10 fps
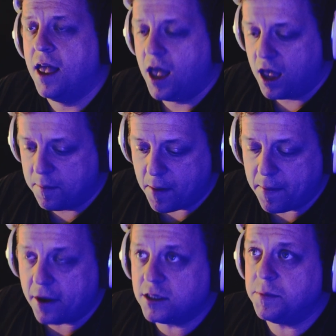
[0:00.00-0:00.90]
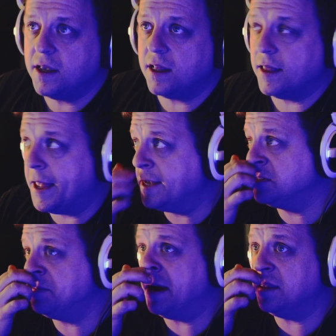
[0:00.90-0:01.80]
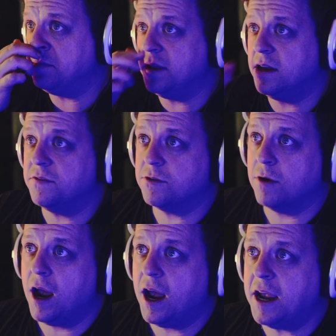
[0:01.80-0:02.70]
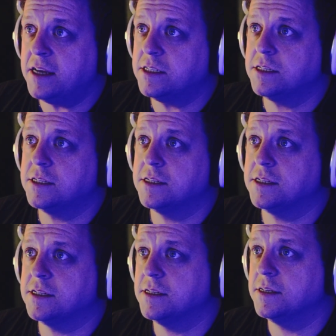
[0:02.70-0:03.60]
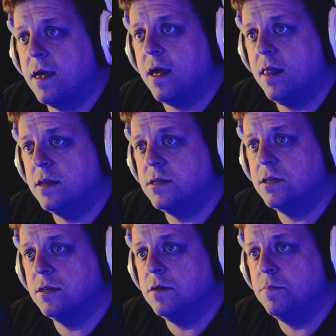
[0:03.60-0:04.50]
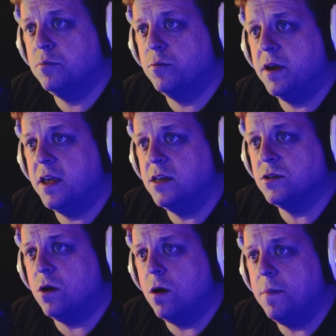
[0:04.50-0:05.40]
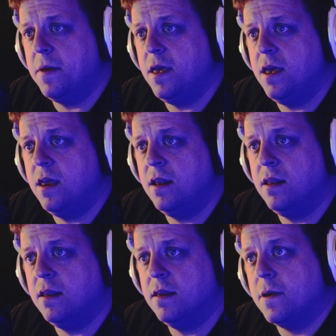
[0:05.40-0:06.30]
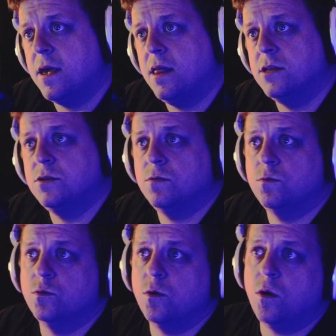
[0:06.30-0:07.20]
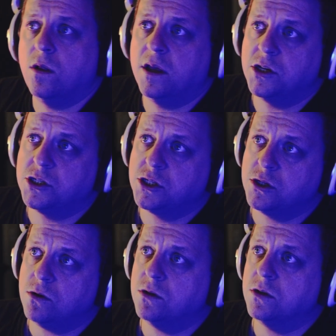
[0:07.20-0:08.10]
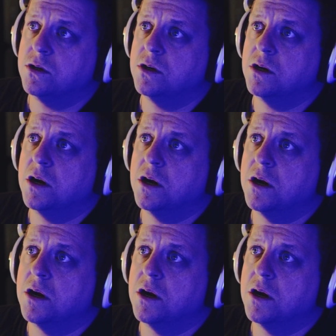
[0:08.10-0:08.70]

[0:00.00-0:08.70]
I'm about to be cleansed by the blood of Christ. Okay, let's bring his arm in. Okay, let's roll his shoulder.